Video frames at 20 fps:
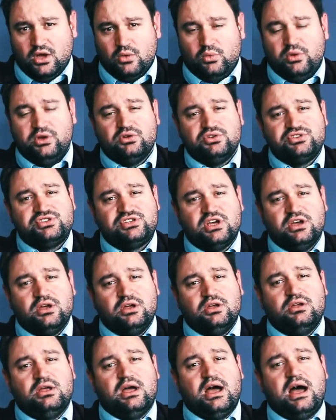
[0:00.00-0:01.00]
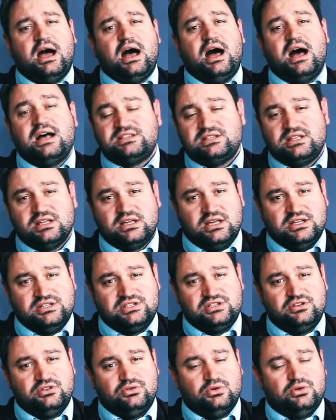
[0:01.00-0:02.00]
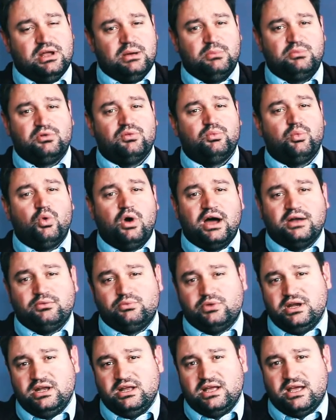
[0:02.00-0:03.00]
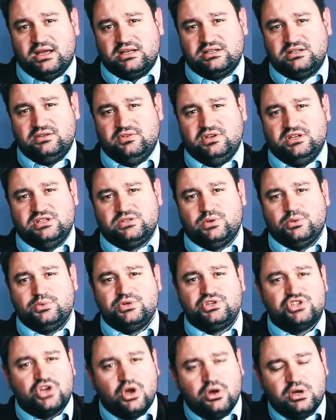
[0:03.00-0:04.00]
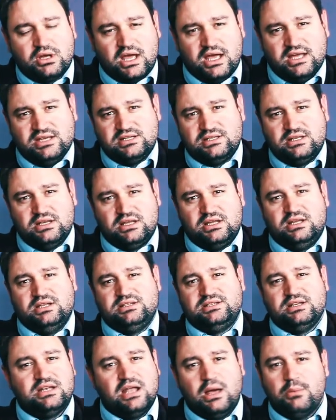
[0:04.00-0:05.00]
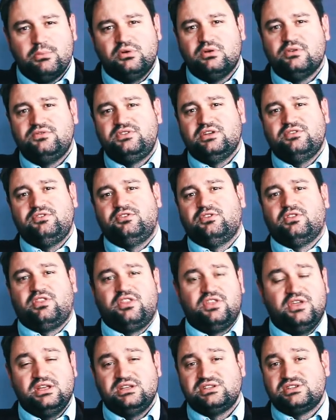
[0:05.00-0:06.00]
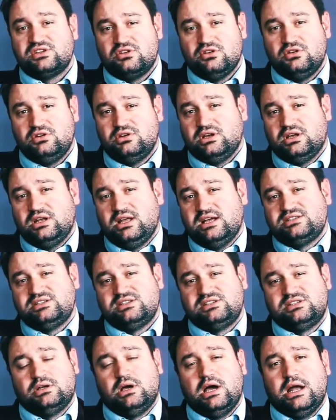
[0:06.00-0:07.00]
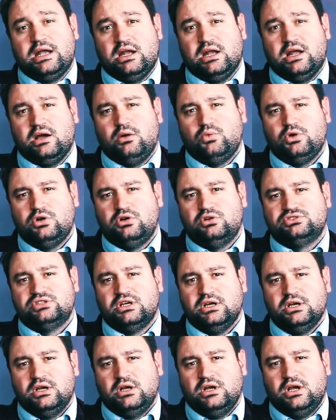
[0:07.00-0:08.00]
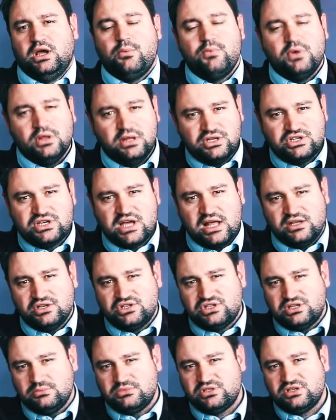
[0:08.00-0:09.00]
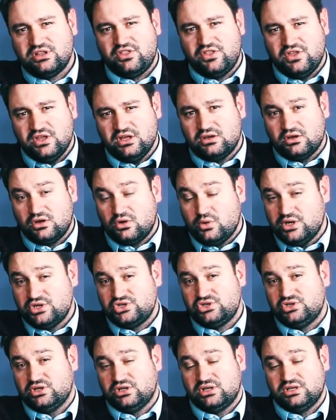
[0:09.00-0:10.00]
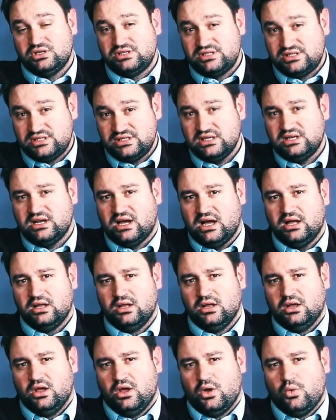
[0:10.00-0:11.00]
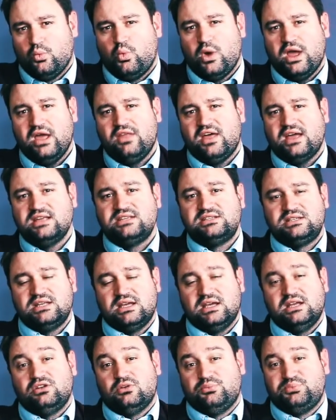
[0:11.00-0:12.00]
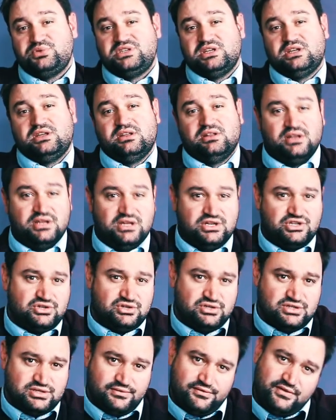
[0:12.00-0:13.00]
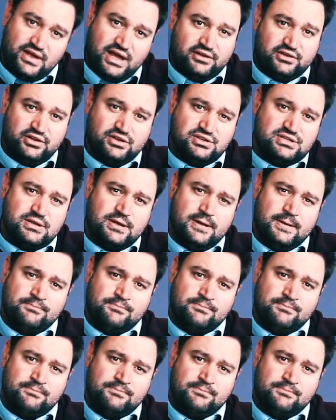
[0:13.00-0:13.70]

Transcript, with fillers: We also ask the kids to do a number of wide reading activities where we showcase the kids a number of different things occurring in our society and our world and really challenge them to think, question and consider where they stand on particular issues and values.